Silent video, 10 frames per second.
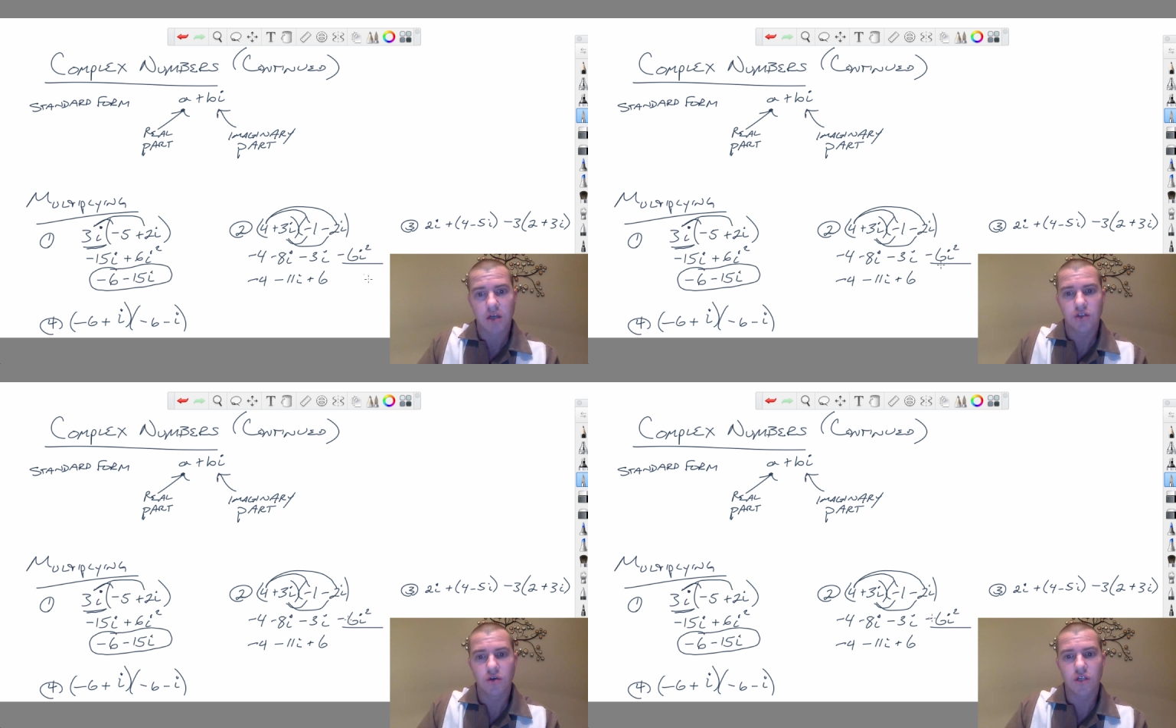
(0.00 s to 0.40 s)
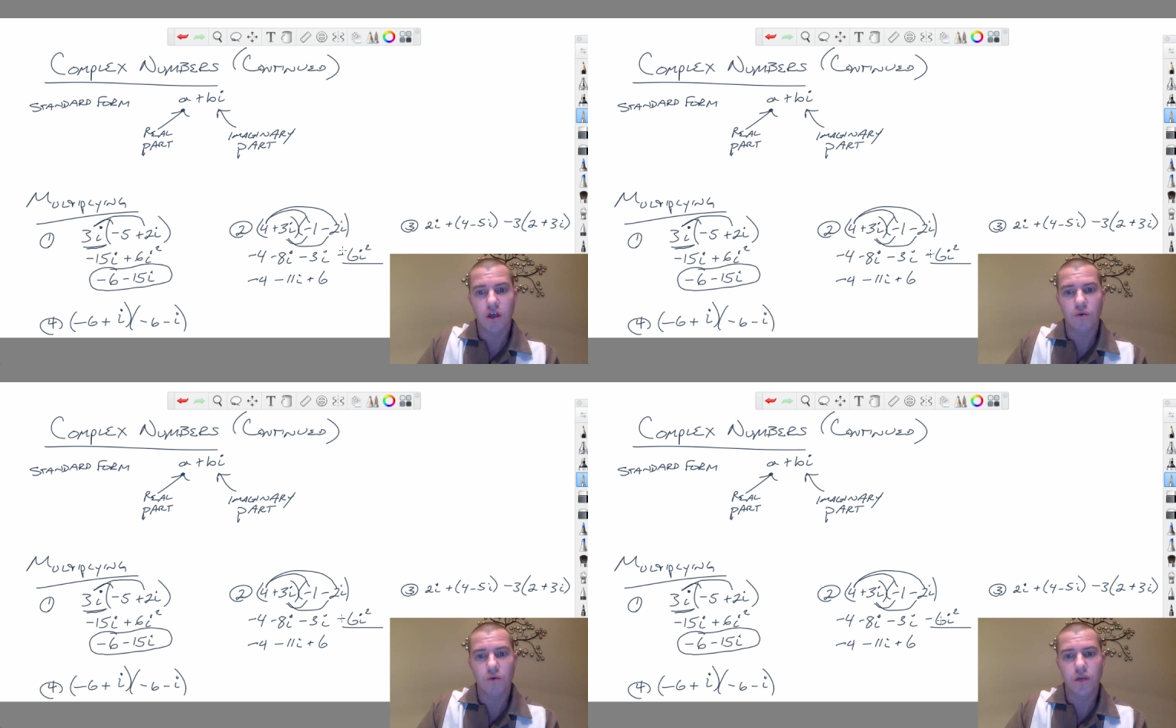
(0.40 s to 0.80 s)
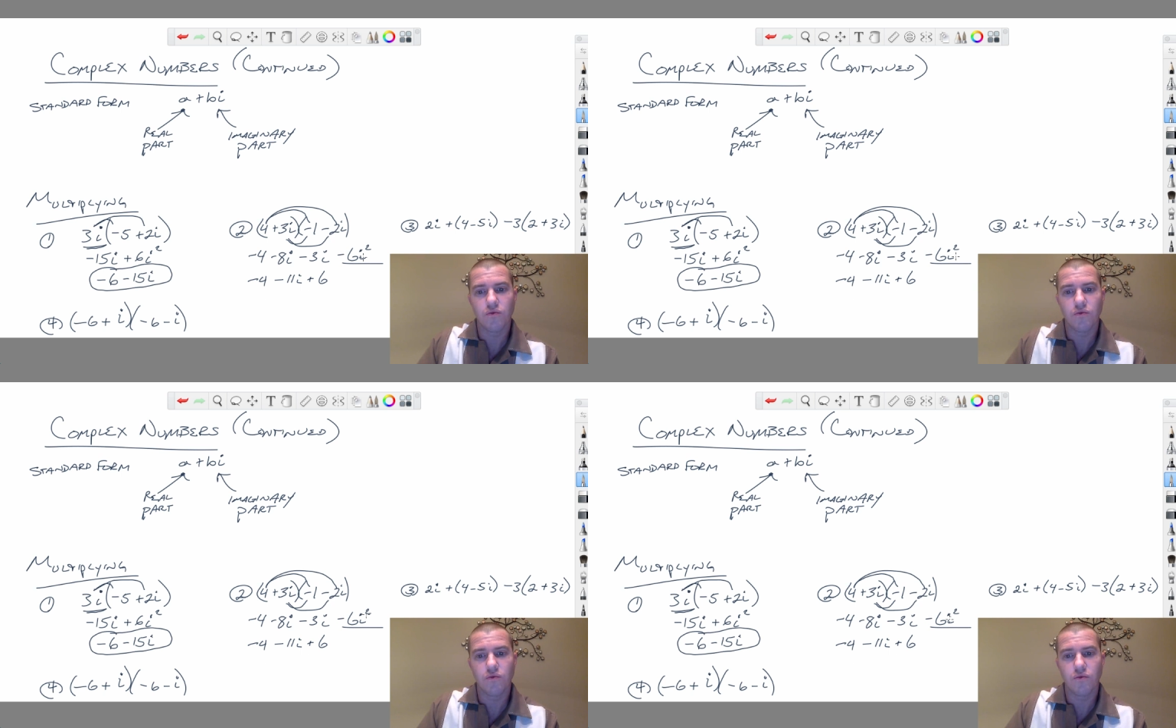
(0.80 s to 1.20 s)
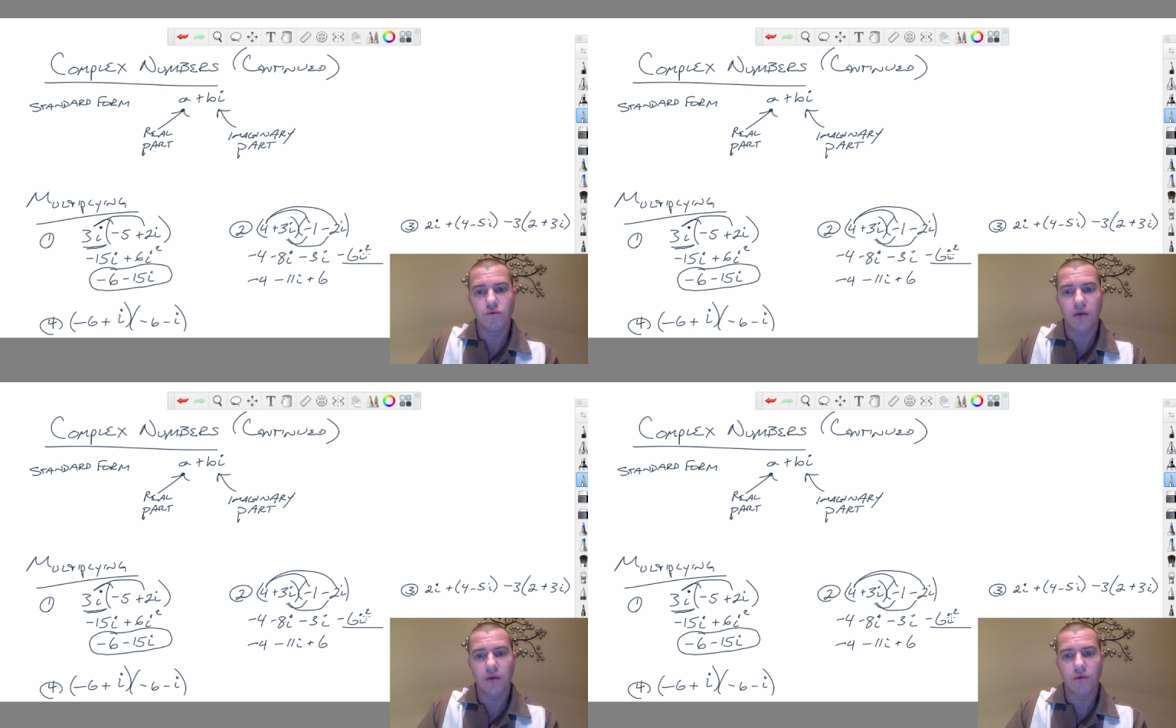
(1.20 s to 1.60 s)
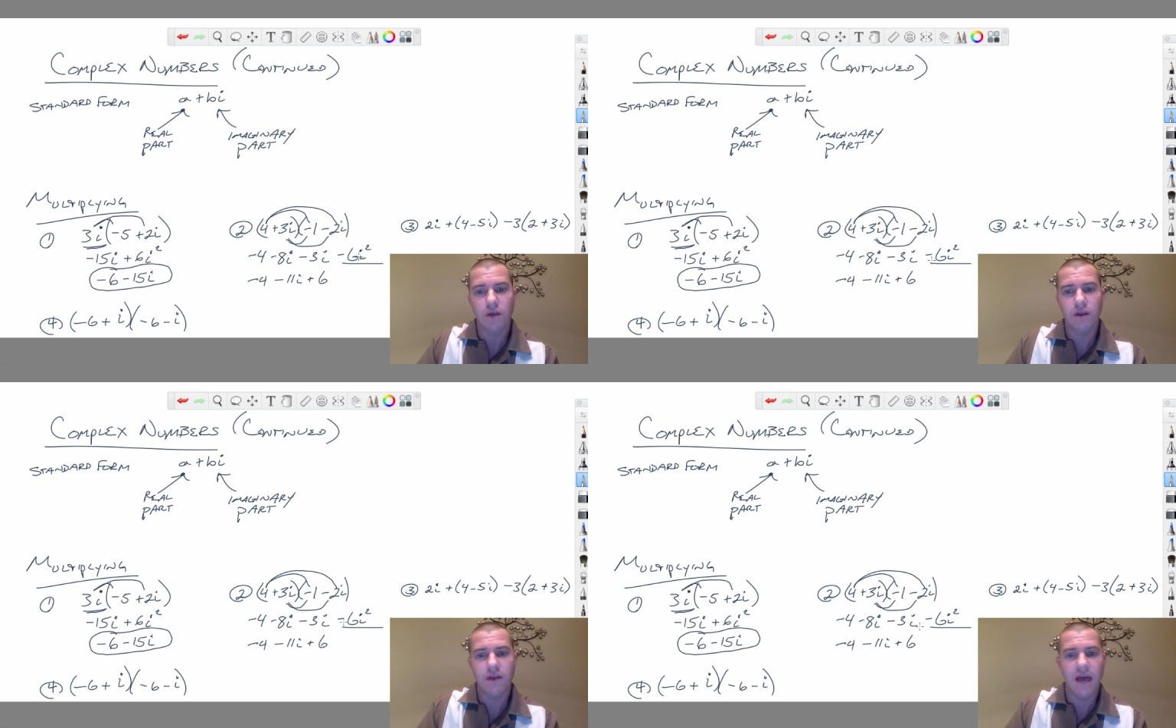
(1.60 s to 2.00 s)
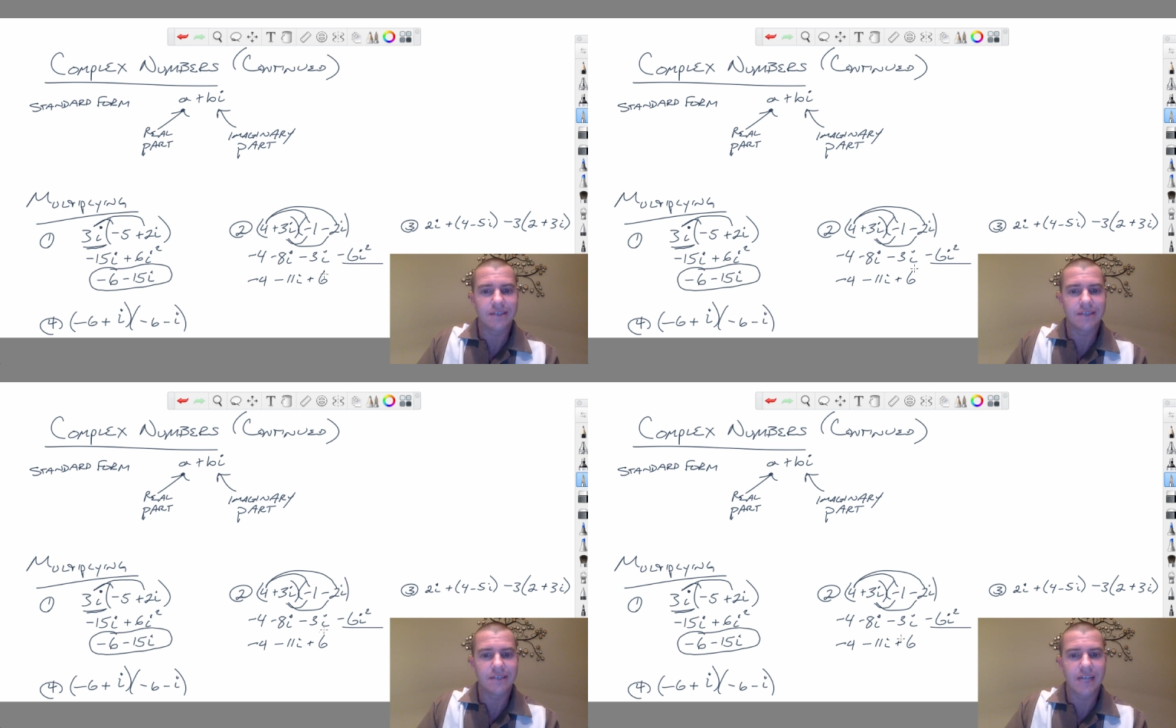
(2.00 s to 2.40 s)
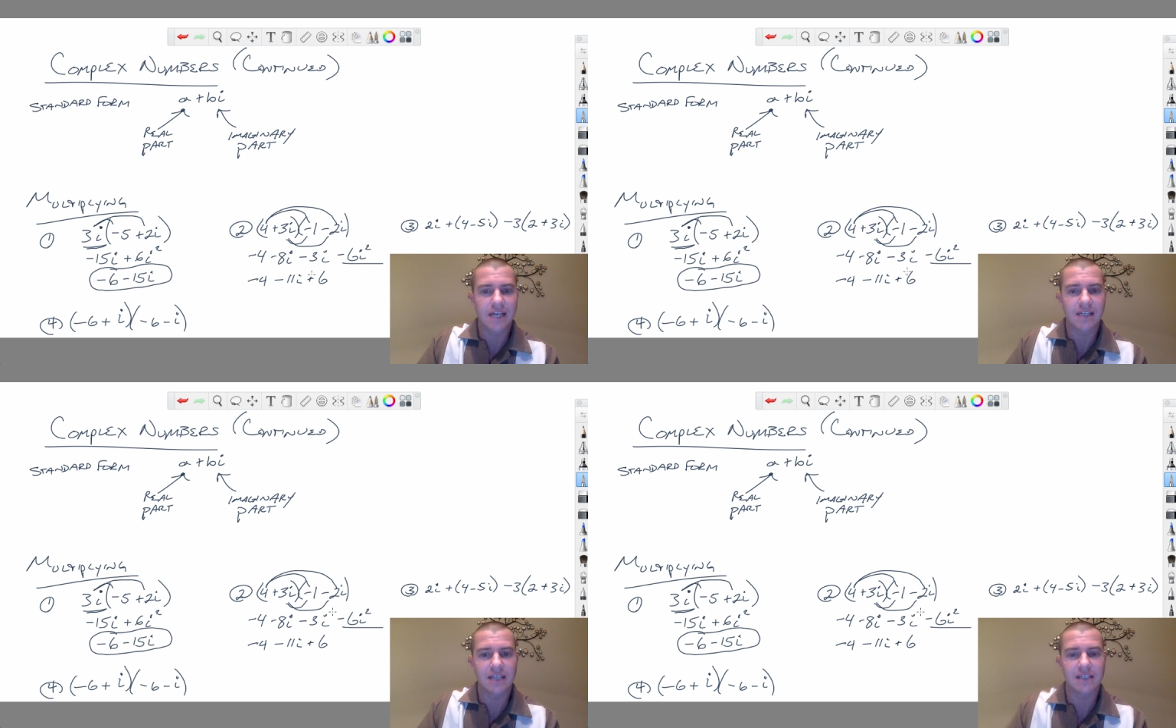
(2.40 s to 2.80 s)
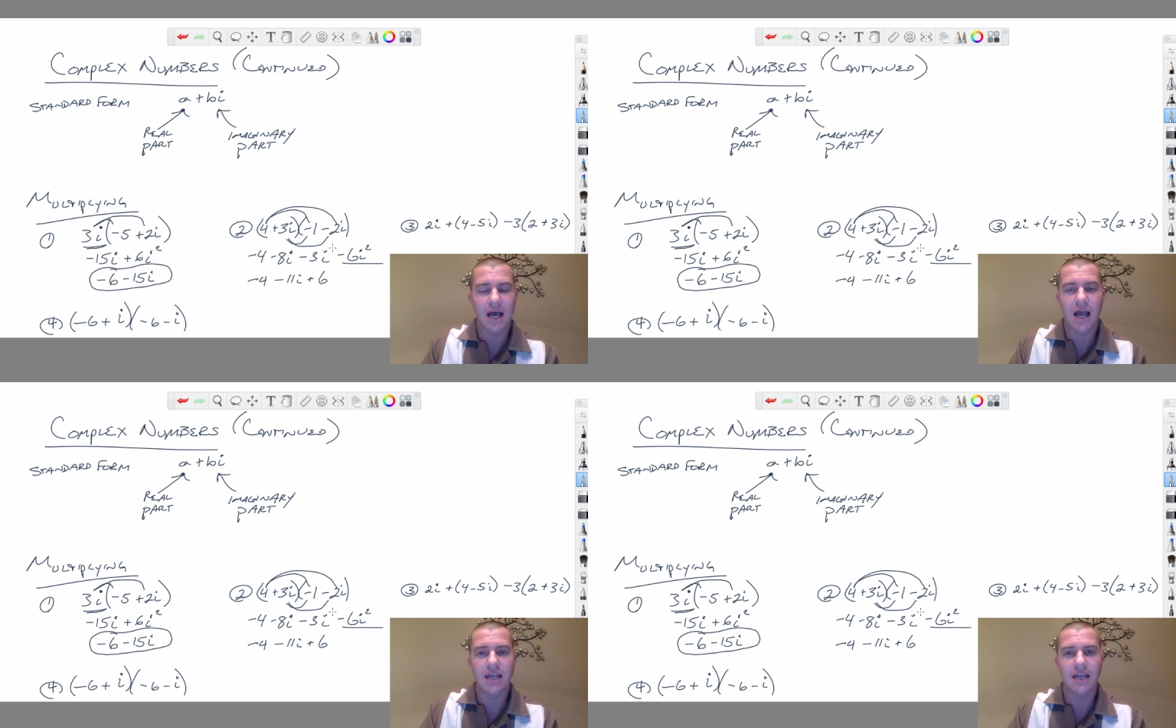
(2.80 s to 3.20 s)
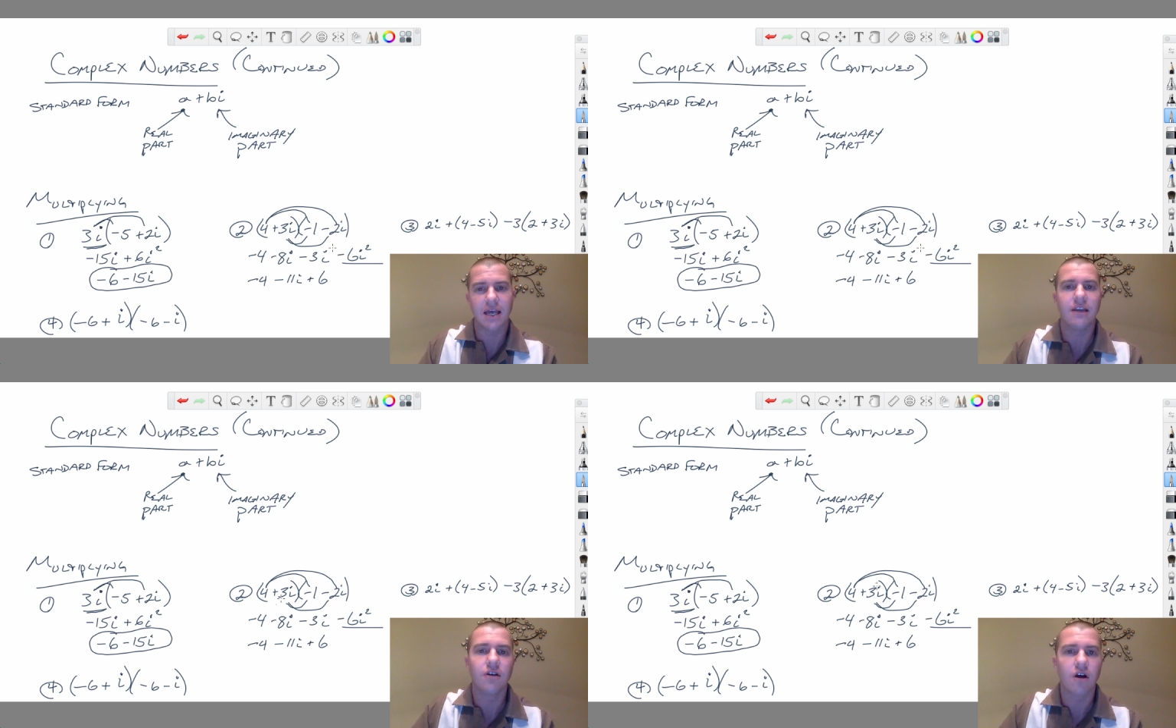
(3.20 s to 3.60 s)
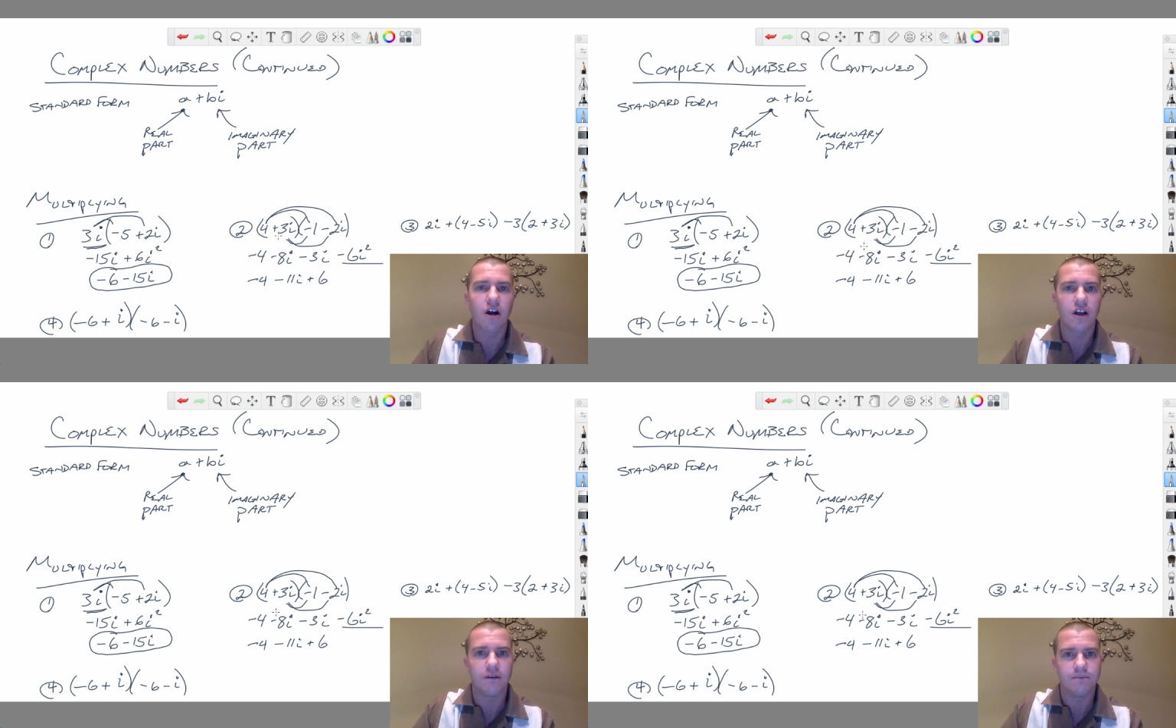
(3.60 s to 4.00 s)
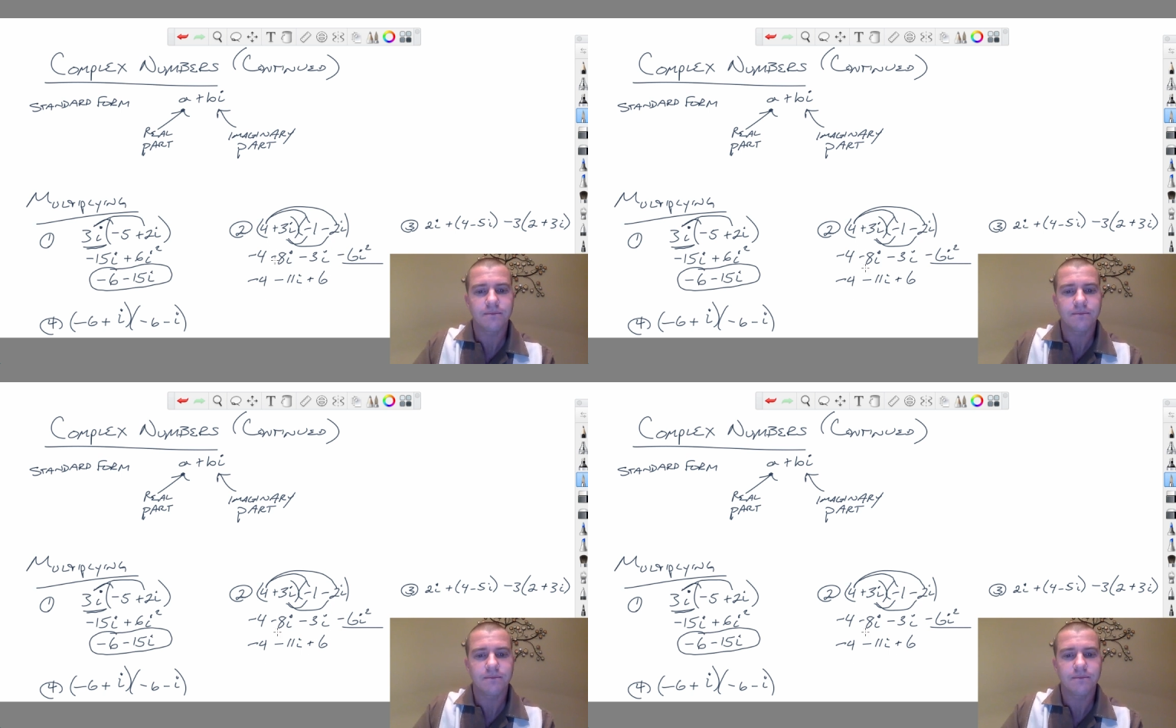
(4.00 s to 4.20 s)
So as long as when you get rid of that, change that sign, and you're all good.